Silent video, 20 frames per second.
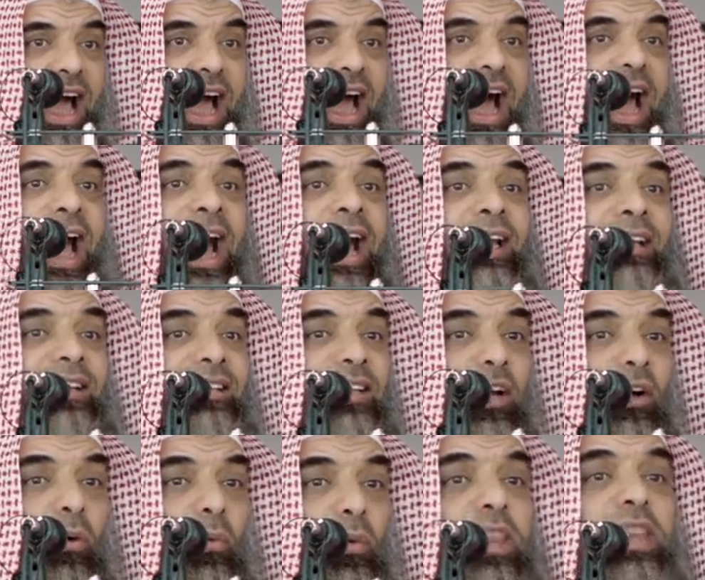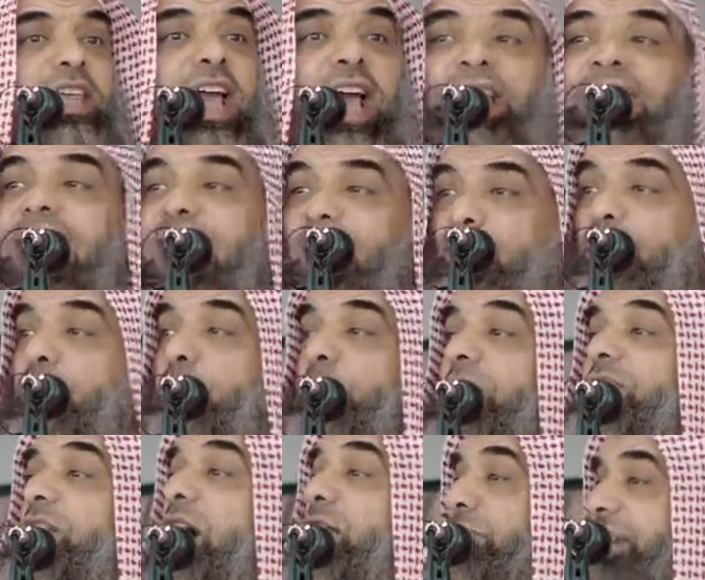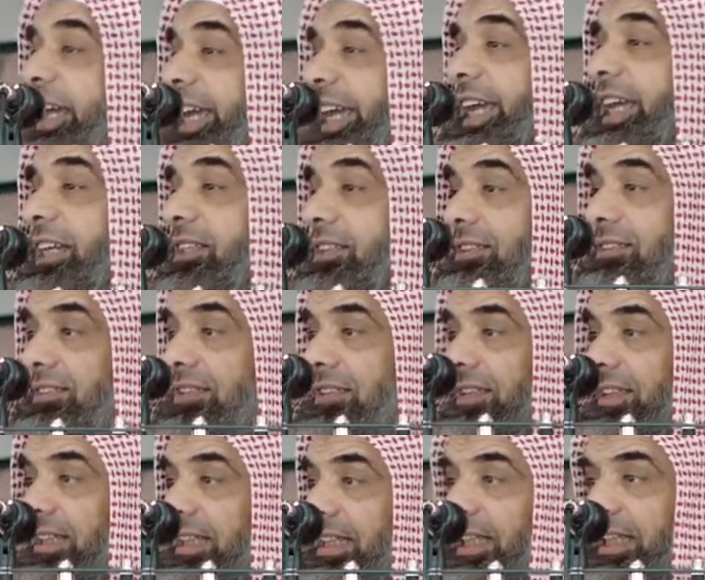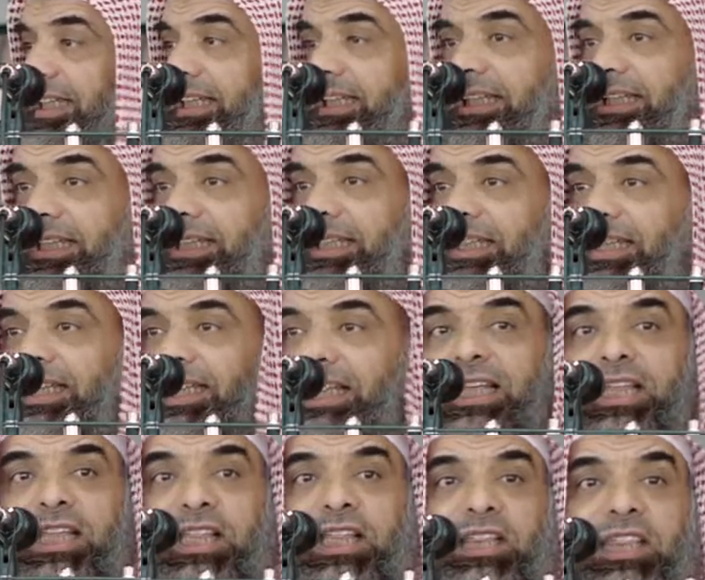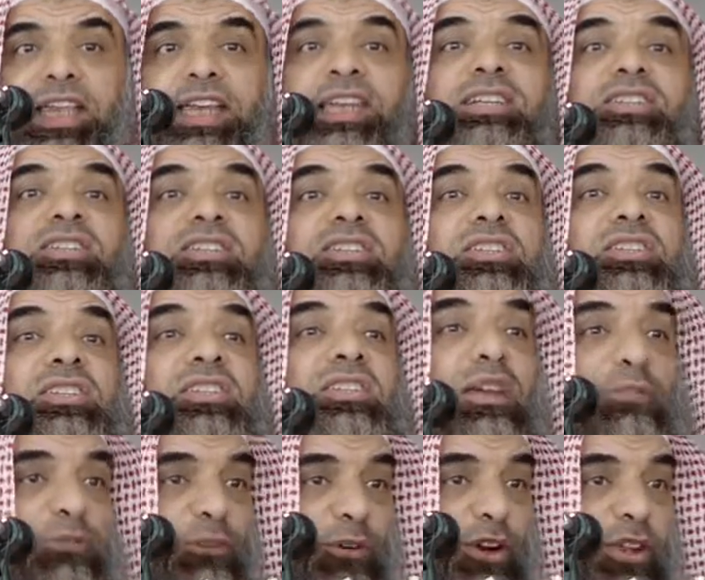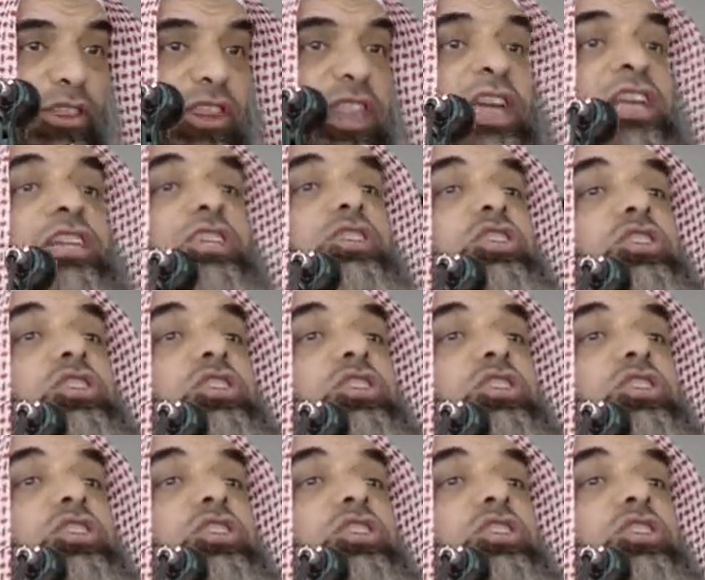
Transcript: and with the announcement of Eid. Things differ, things